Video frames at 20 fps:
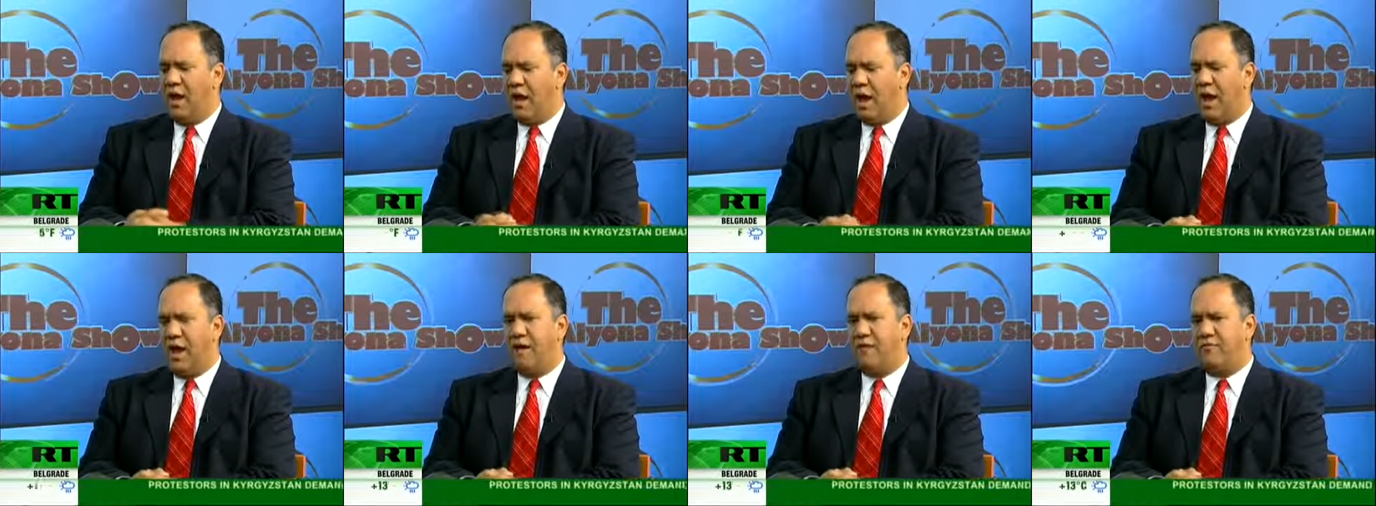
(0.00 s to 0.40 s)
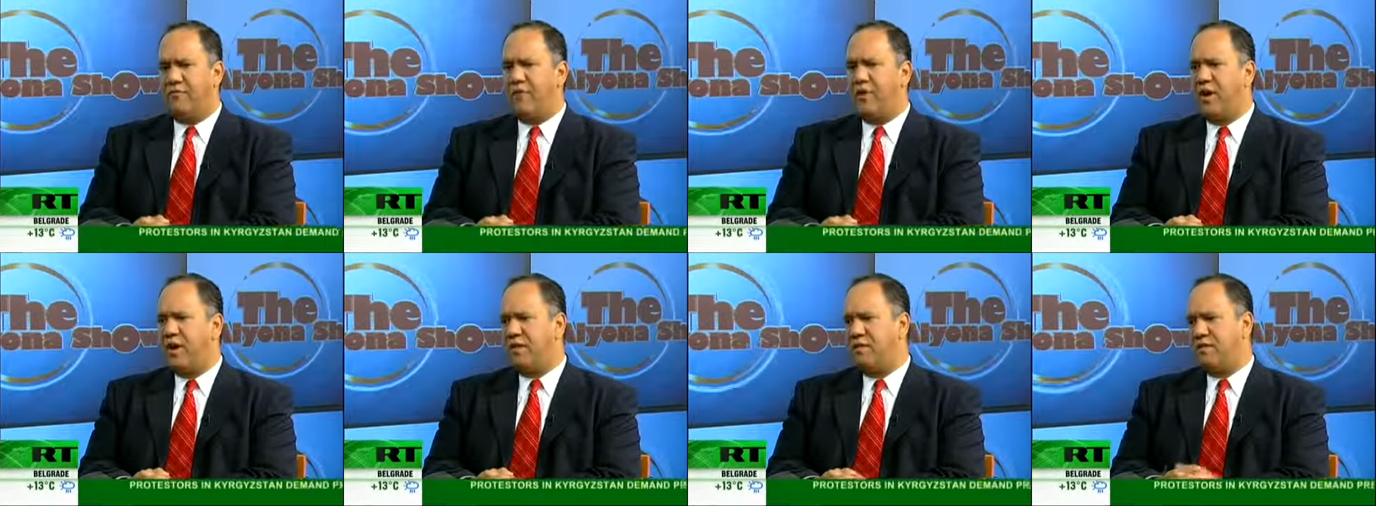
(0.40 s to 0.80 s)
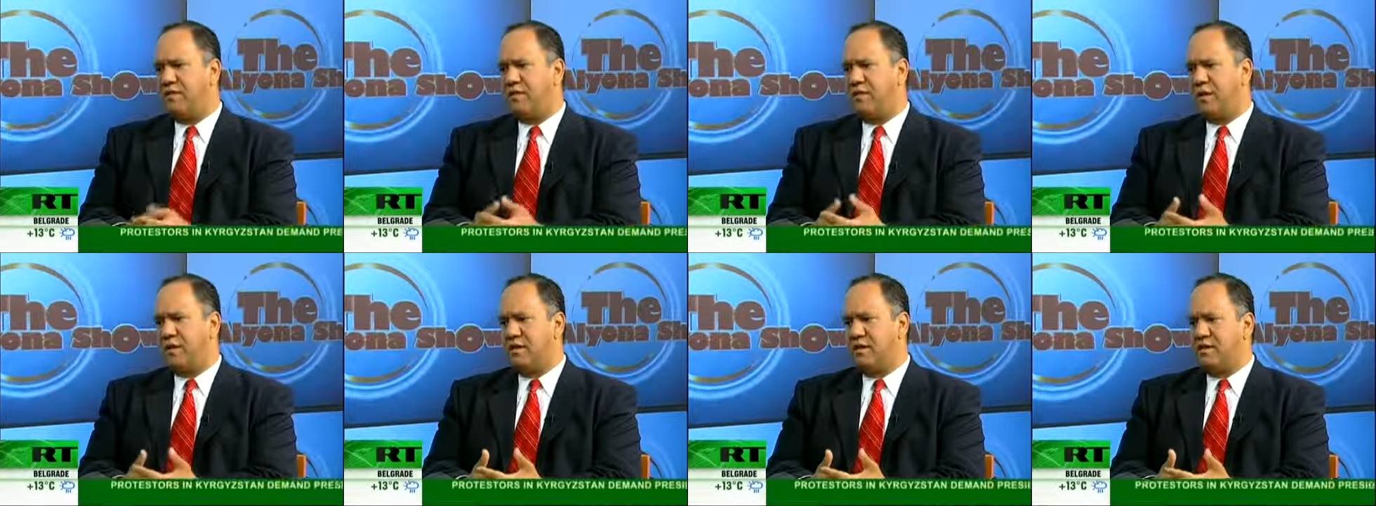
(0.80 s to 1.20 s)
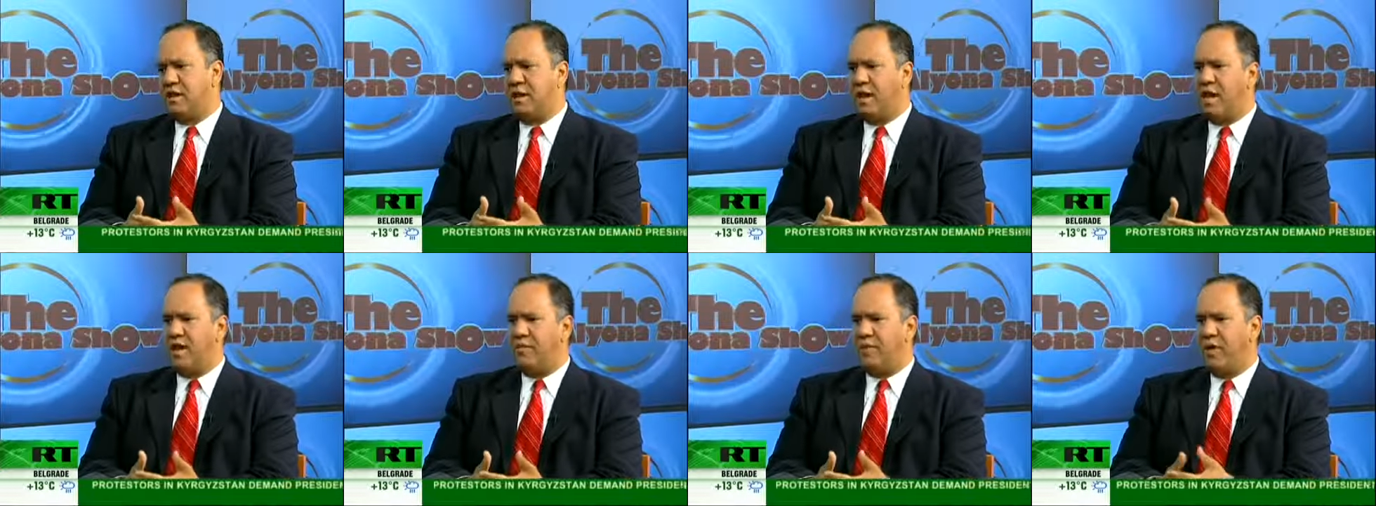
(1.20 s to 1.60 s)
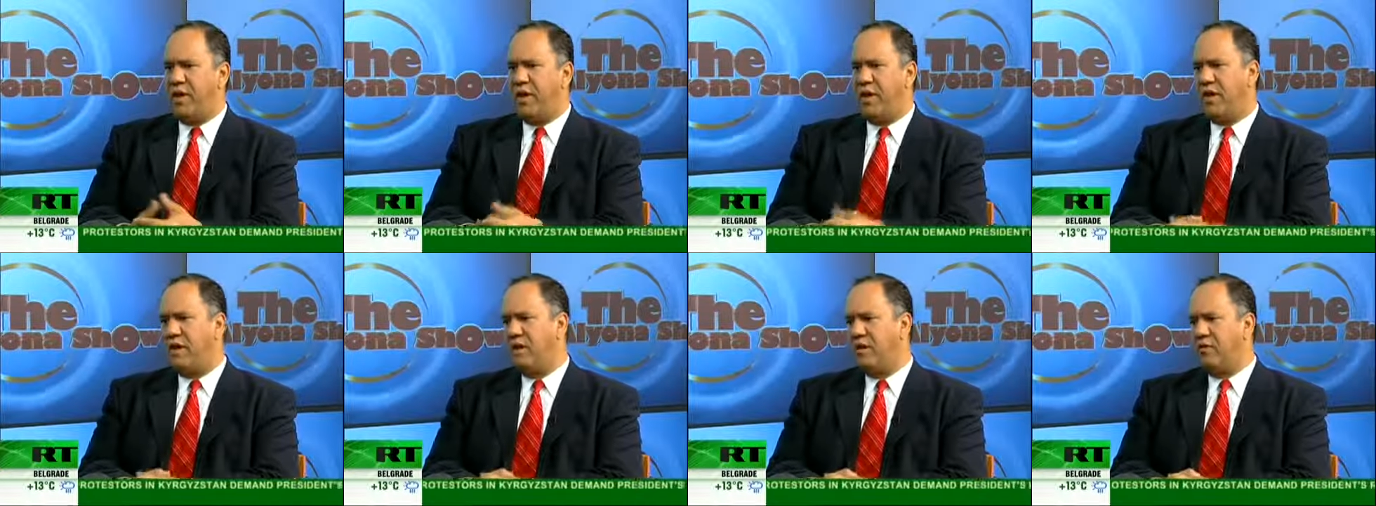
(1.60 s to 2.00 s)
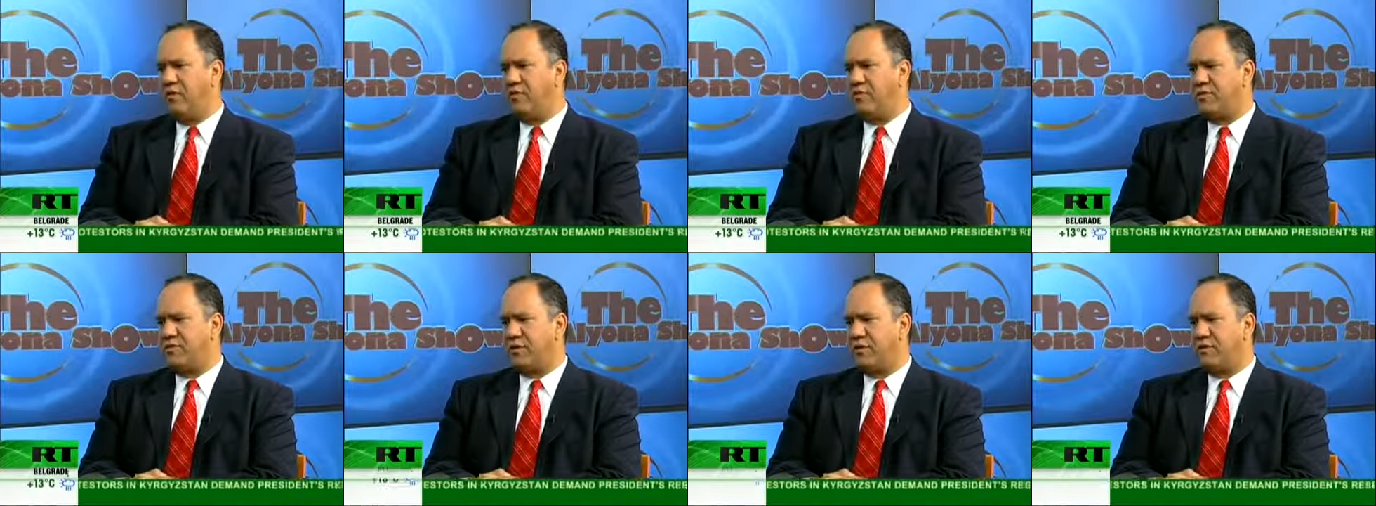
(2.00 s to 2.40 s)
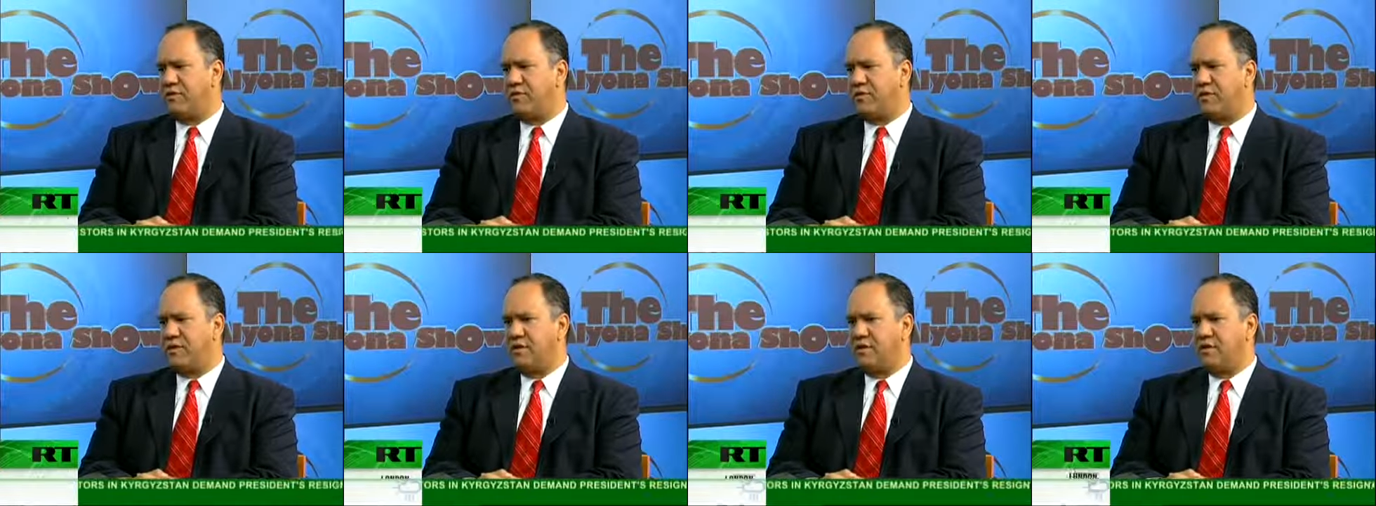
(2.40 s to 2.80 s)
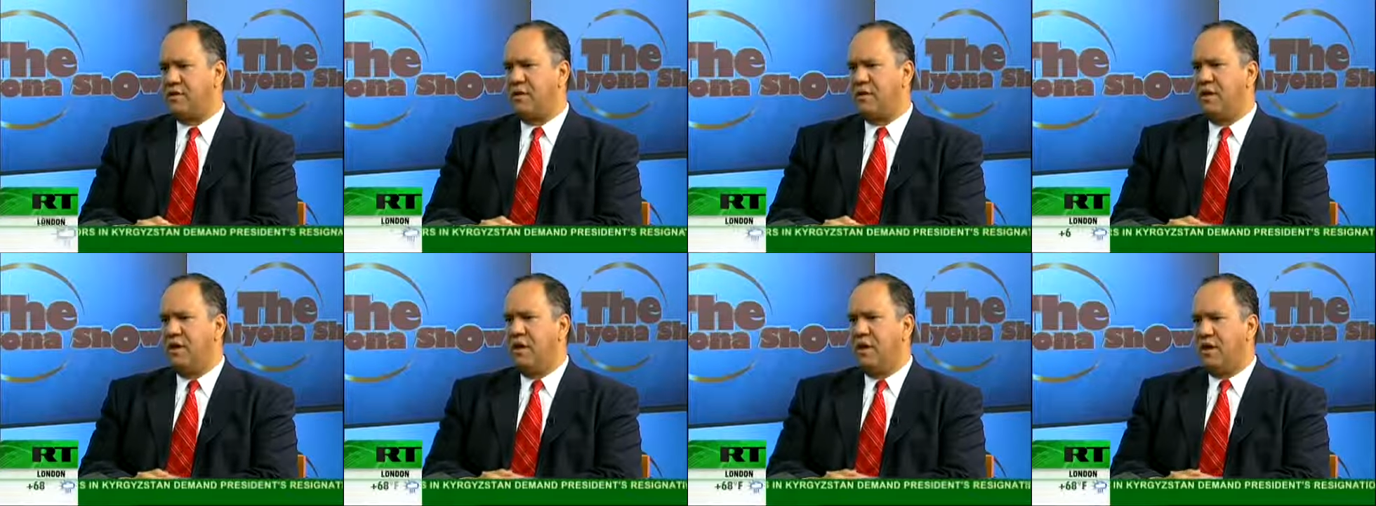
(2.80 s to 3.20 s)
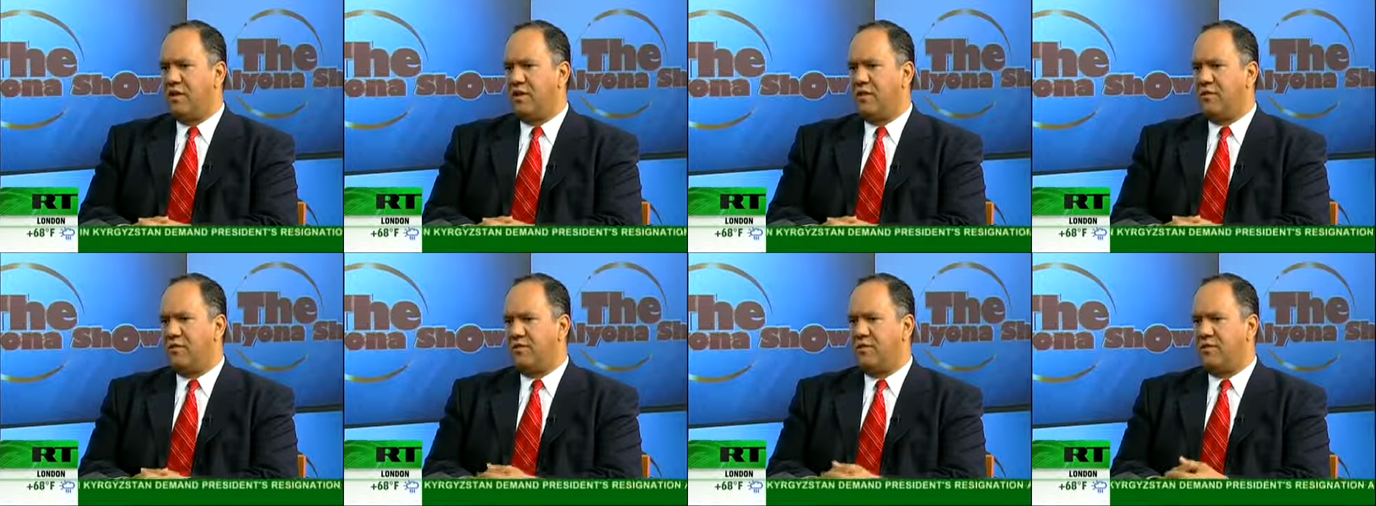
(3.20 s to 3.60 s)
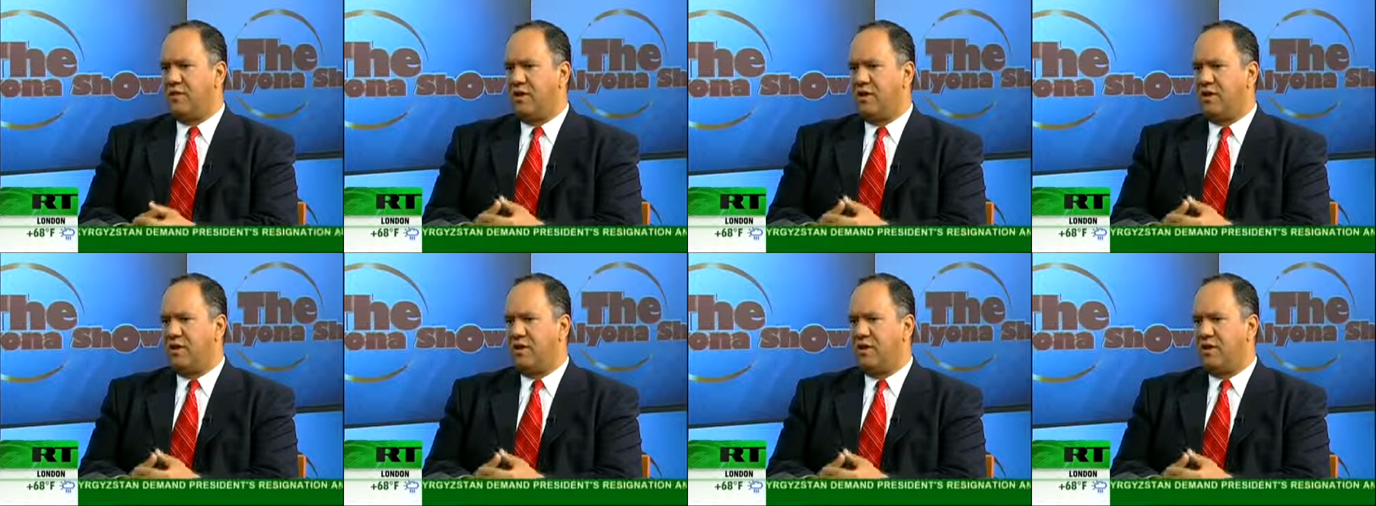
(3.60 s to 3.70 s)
I have friends at the AP and other services that are,